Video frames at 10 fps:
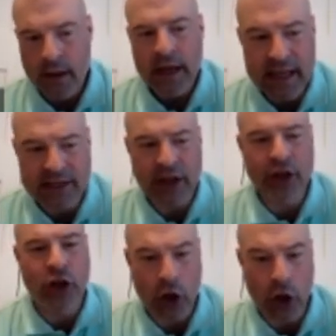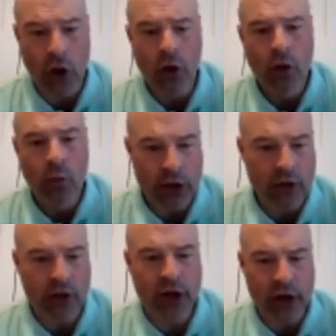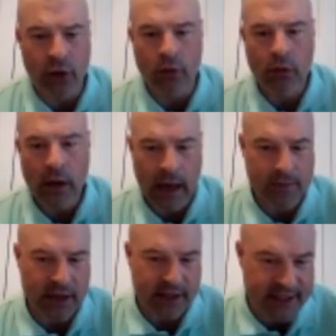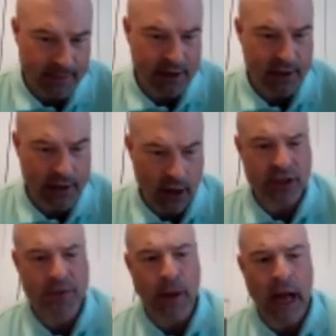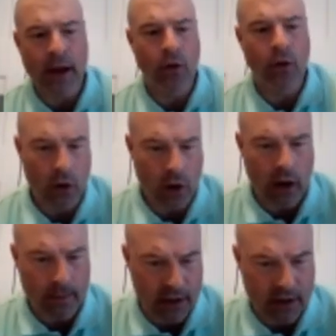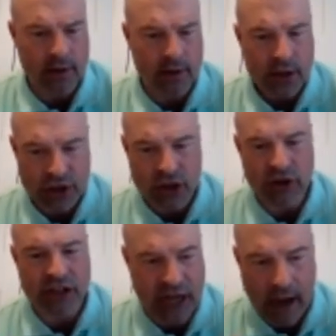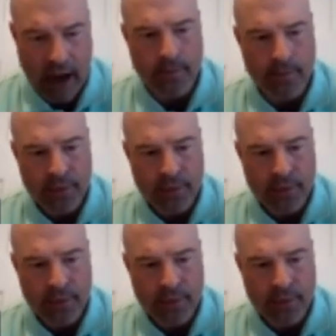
He's going to curl. What are you going to do? I'm going to step to the dunker spot or I'm going to stretch it out.